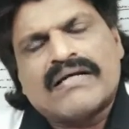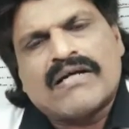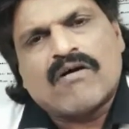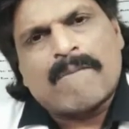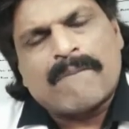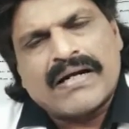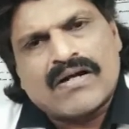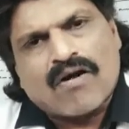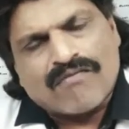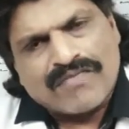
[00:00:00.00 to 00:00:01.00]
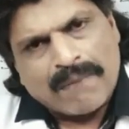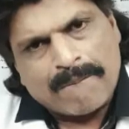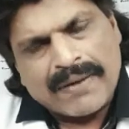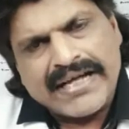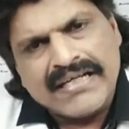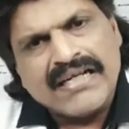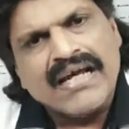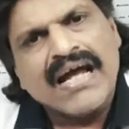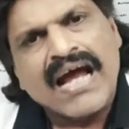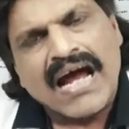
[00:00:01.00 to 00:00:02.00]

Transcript: development of the brain